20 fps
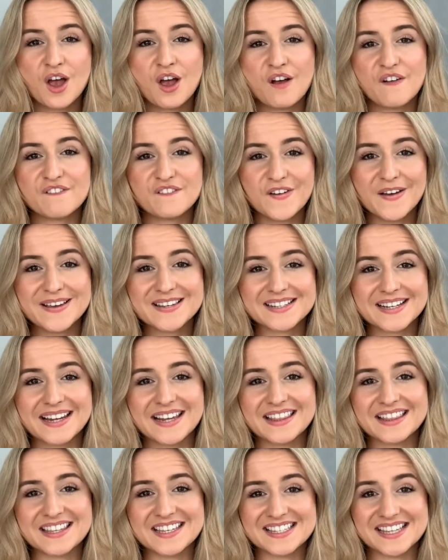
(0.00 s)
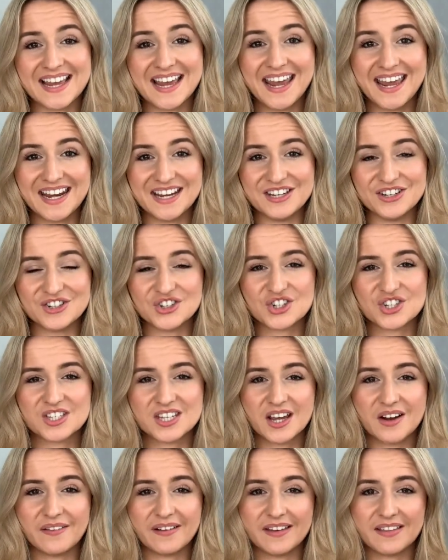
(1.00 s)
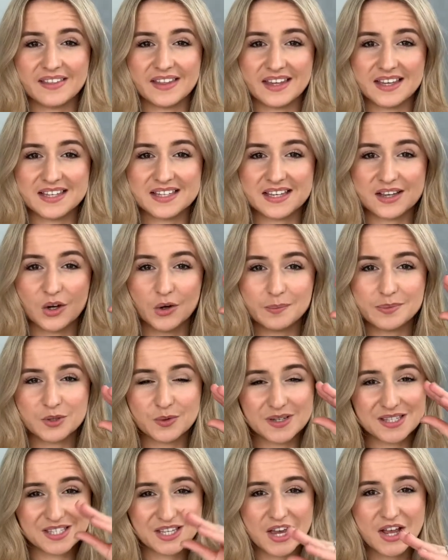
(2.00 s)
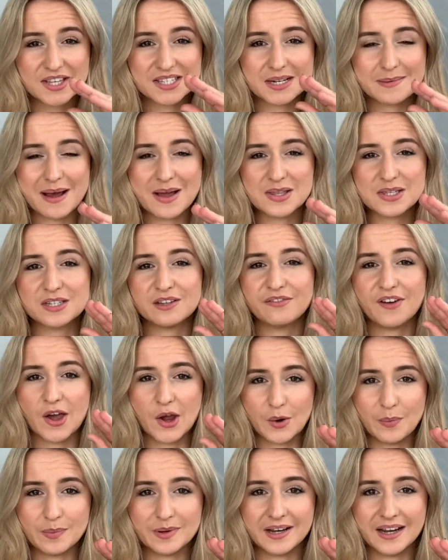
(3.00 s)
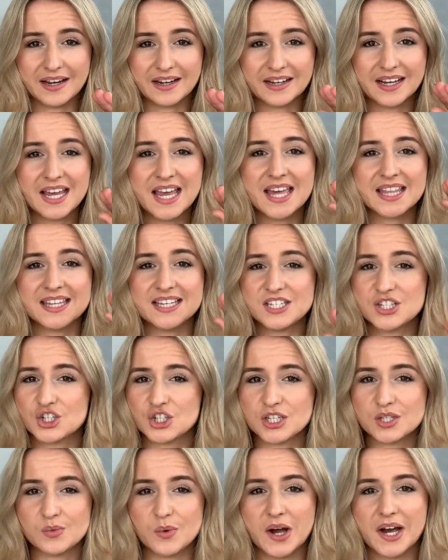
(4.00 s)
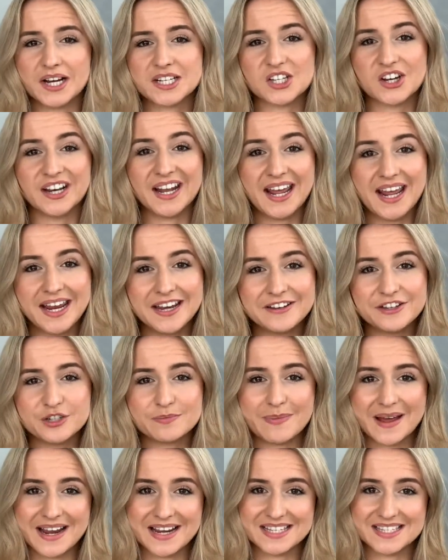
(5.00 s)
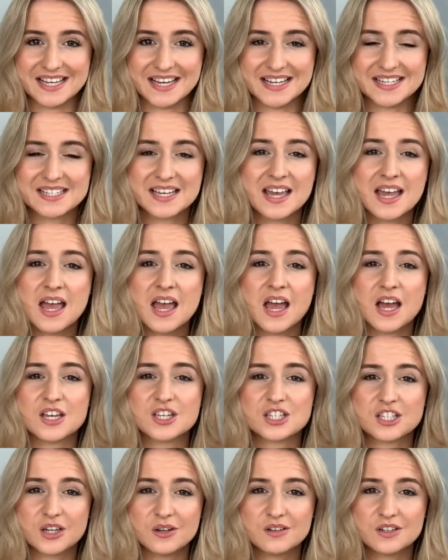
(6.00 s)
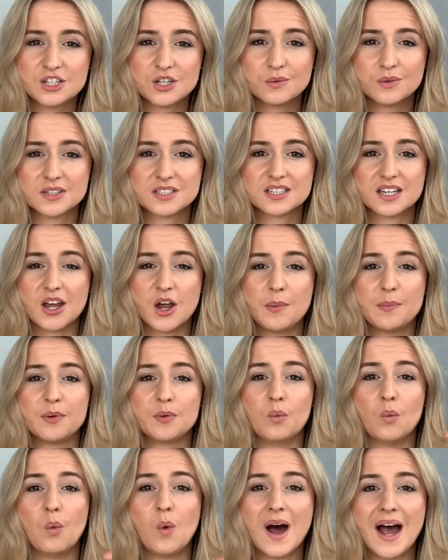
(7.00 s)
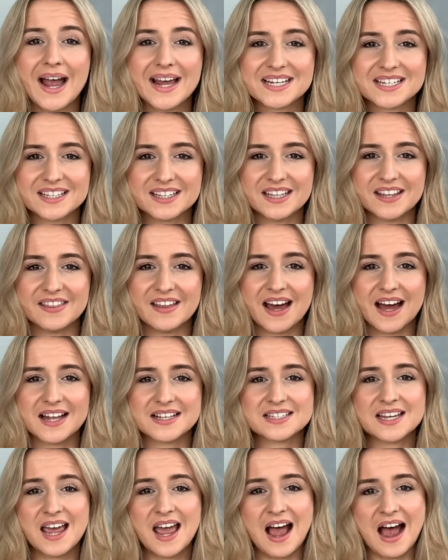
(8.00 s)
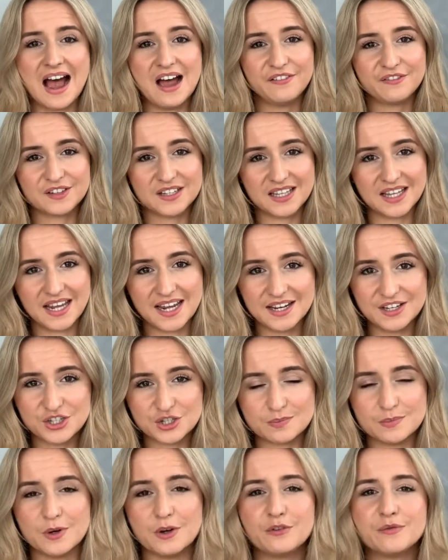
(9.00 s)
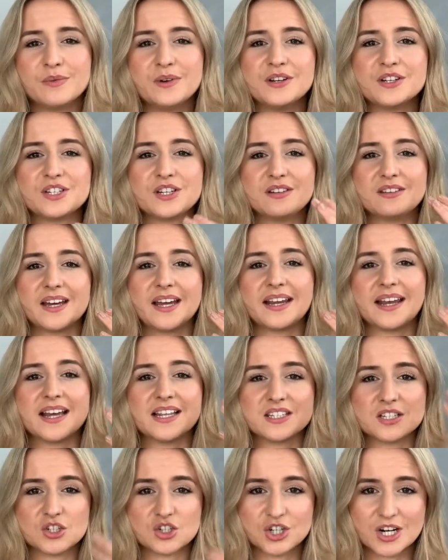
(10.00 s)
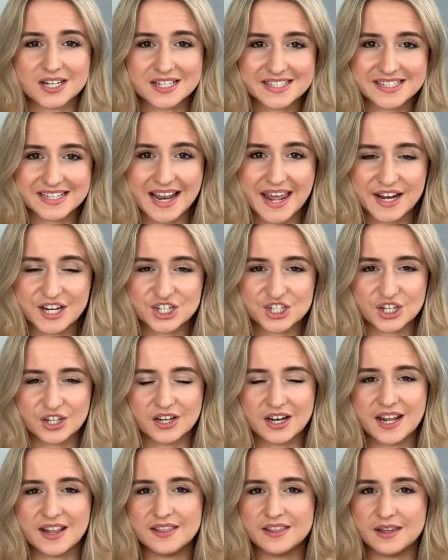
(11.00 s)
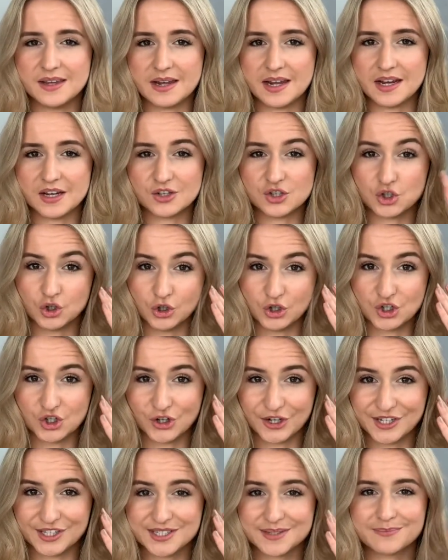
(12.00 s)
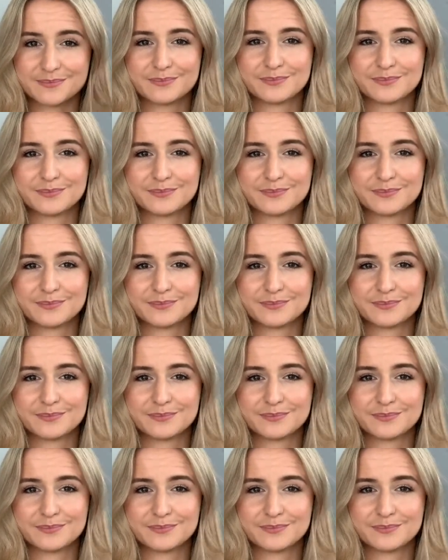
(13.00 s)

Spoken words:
Firstly, there's a hinge. So there's up to a certain amount of opening. This just works on a hinge basis. As soon as you want to open wider than that, after the hinge movement, you then get a translation in the jaw joint.